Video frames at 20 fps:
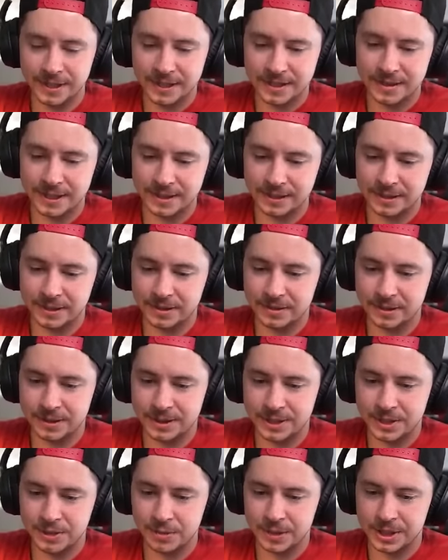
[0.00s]
They literally
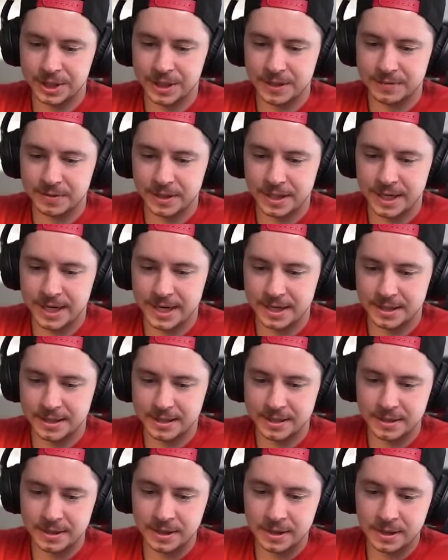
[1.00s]
switch after I
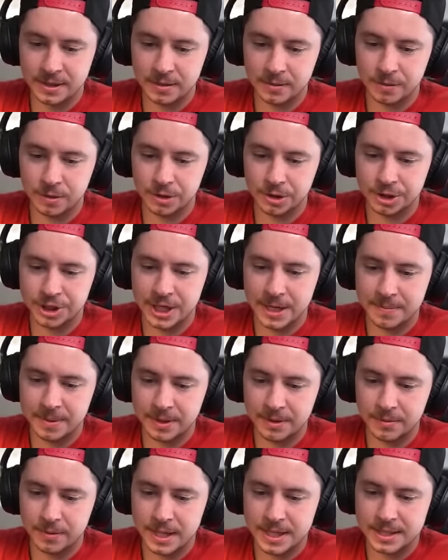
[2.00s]
asked. Royal champion
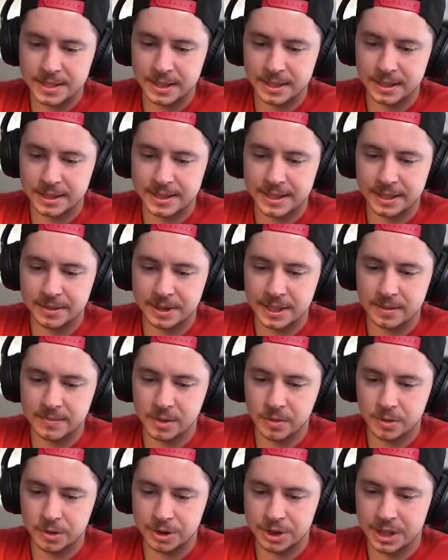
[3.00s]
on the right side, gonna take out the enemy
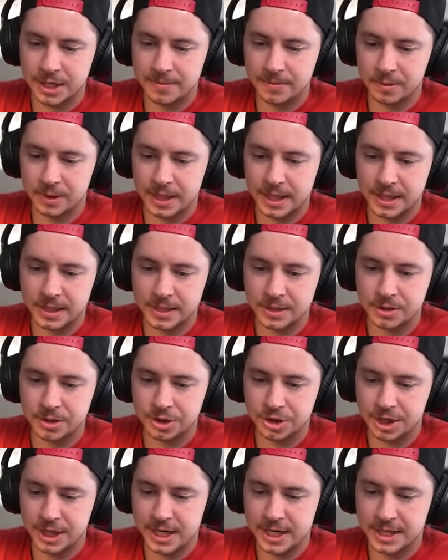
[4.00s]
royal champion with a headhunter.
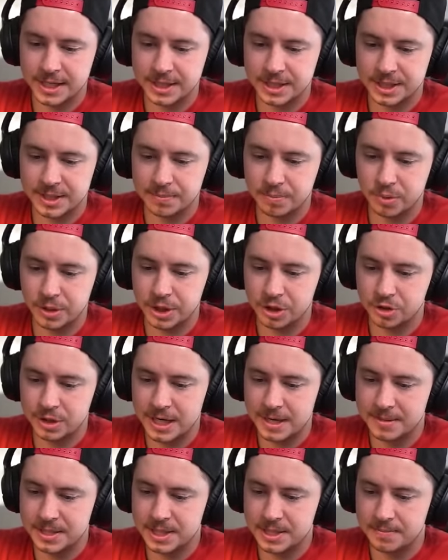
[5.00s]
Giant hits a spring
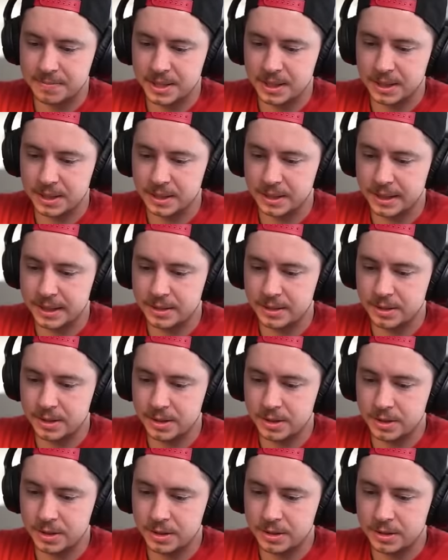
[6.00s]
trap. Smell you later,
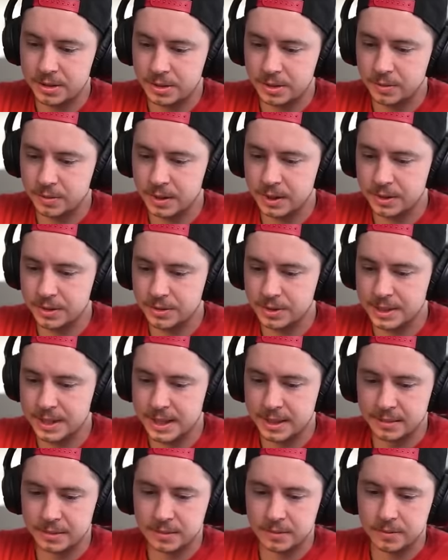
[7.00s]
nerd. The queen goes
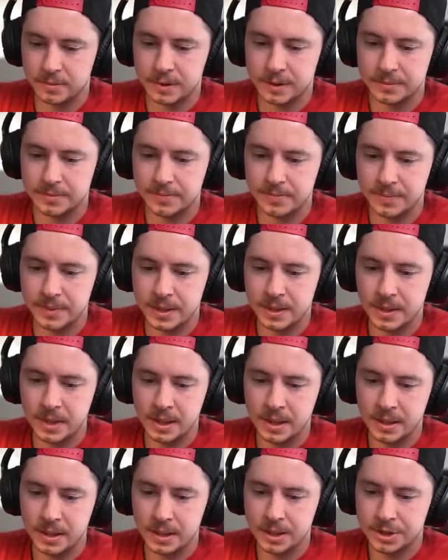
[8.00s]
down. Rip.
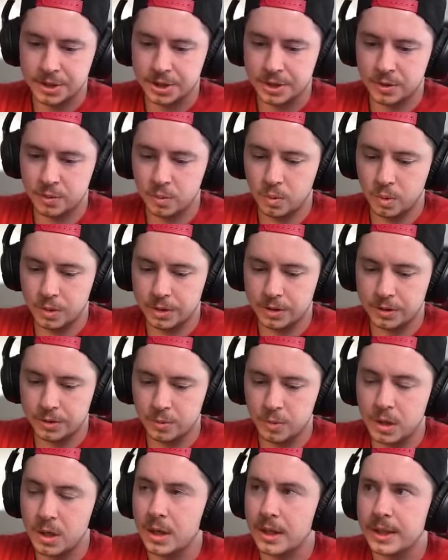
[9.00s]
It's just a warden
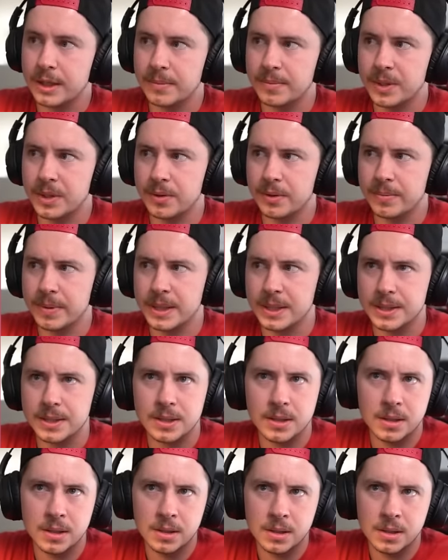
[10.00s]
walk in the middle of the base.